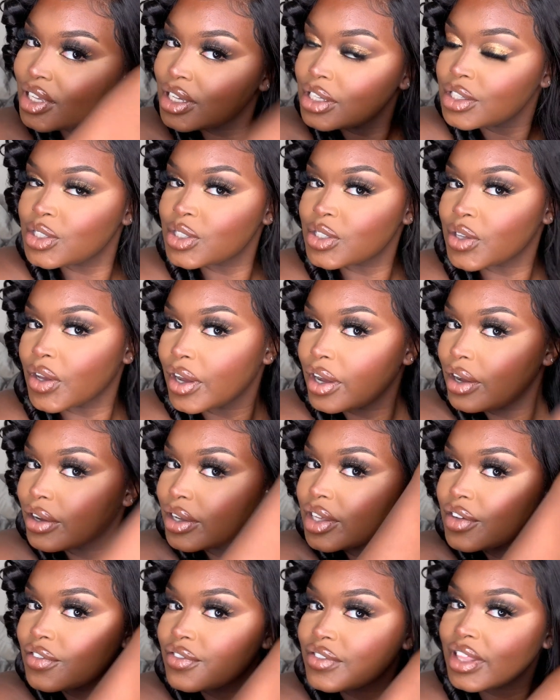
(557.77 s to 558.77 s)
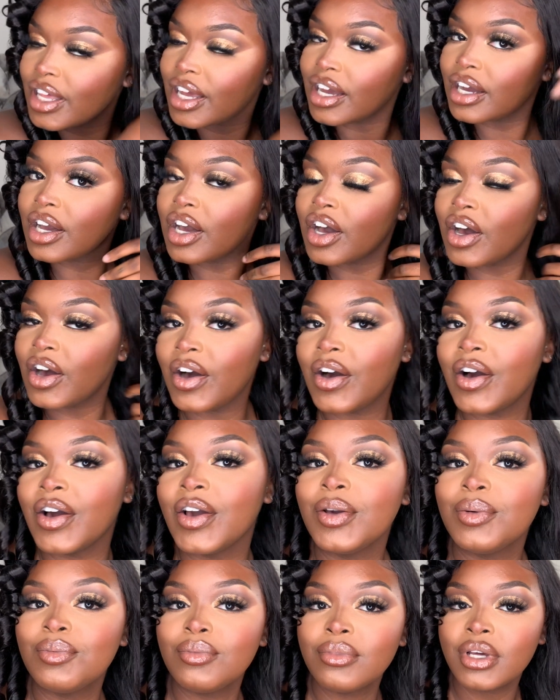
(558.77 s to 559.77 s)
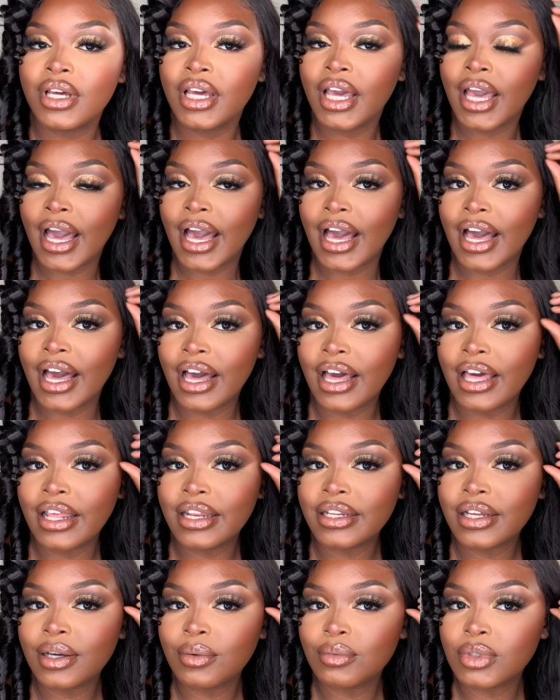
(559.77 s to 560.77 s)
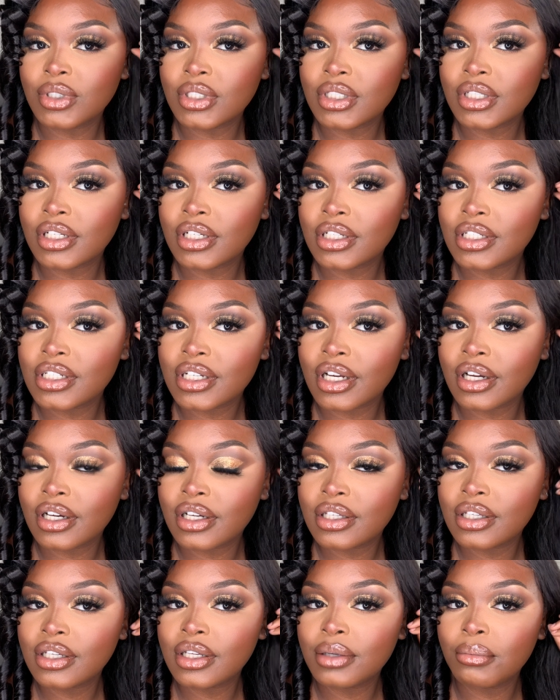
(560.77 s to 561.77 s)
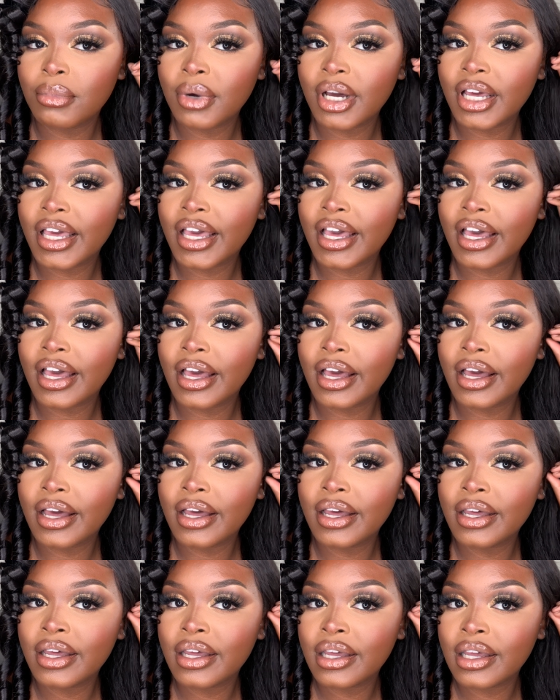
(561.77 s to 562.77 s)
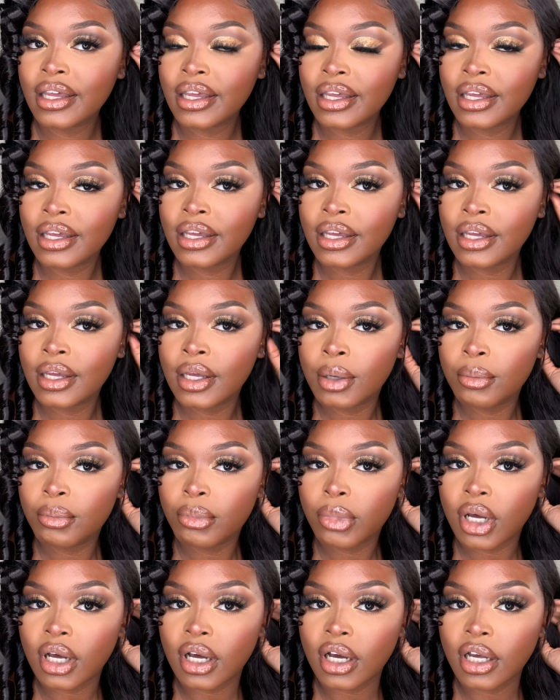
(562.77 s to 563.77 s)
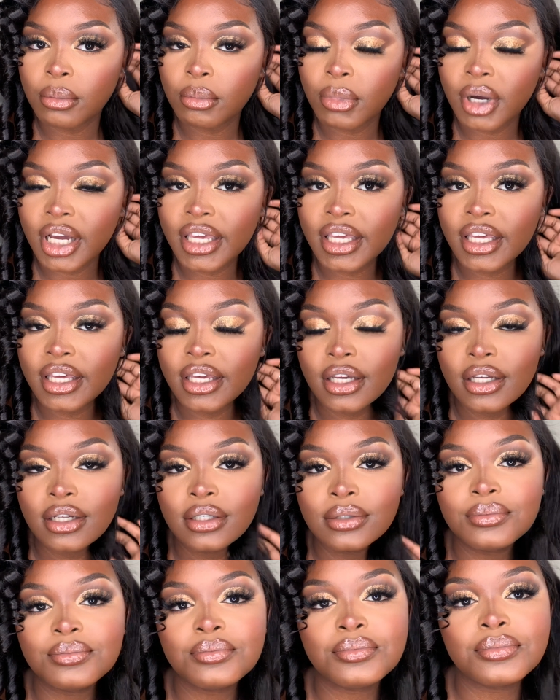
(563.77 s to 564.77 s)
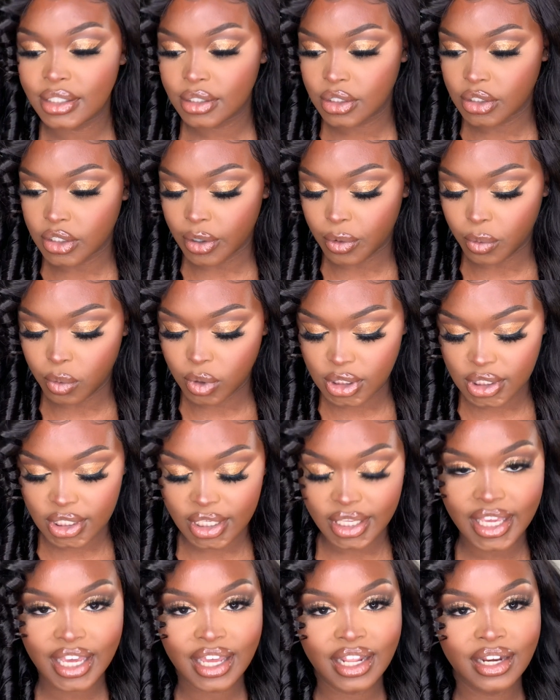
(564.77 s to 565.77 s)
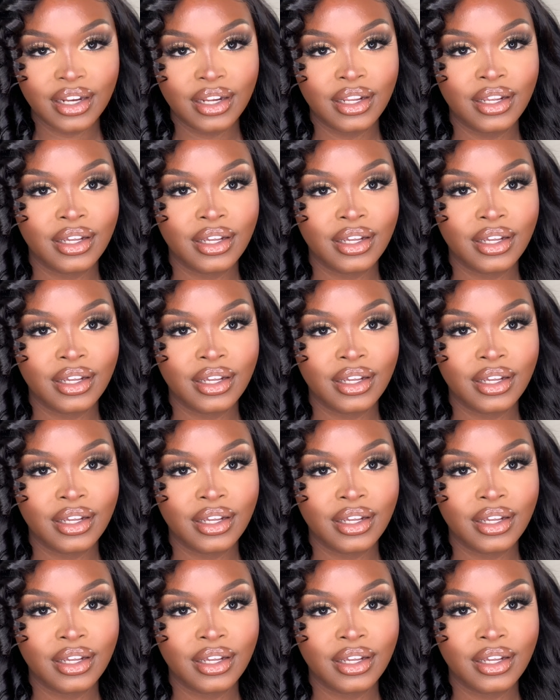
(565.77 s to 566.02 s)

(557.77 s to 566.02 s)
so I'll give that a comb, and I'm just going to tuck my hair behind my ear. So once again,